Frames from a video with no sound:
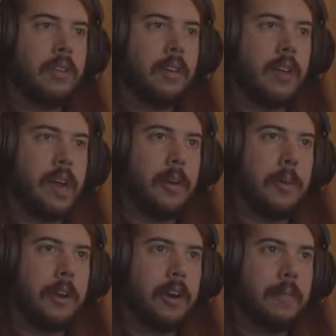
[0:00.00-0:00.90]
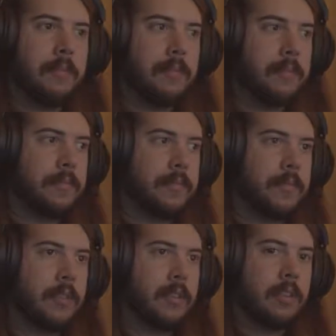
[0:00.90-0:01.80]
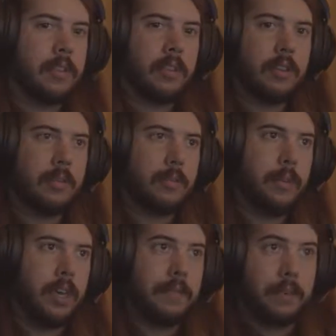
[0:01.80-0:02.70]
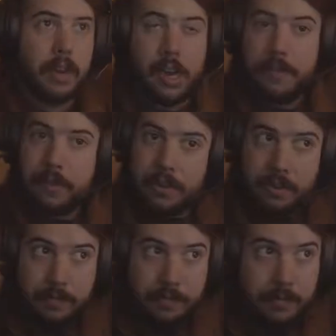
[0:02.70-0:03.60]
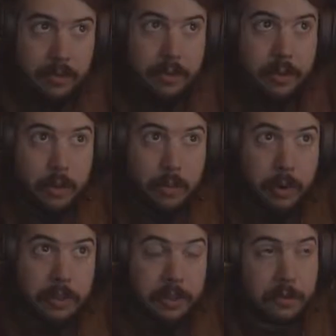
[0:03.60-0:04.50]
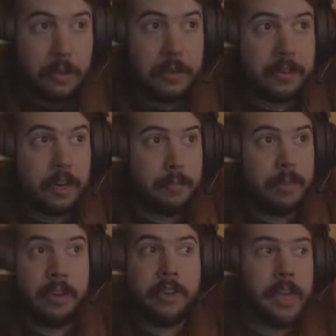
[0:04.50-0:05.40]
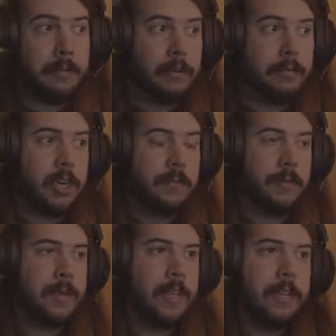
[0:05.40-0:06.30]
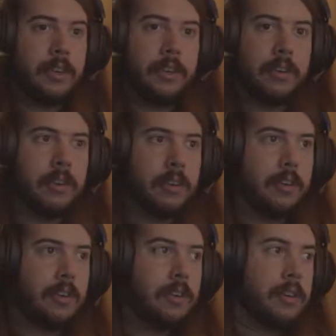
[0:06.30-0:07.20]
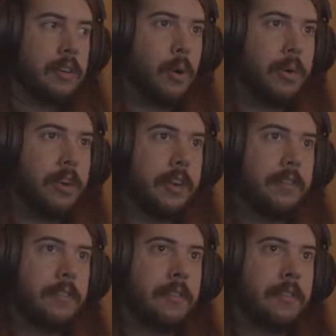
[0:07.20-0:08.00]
Alright, here we are. We have arrived. So 0.6 miles out, plenty of time to build up speed. Going in.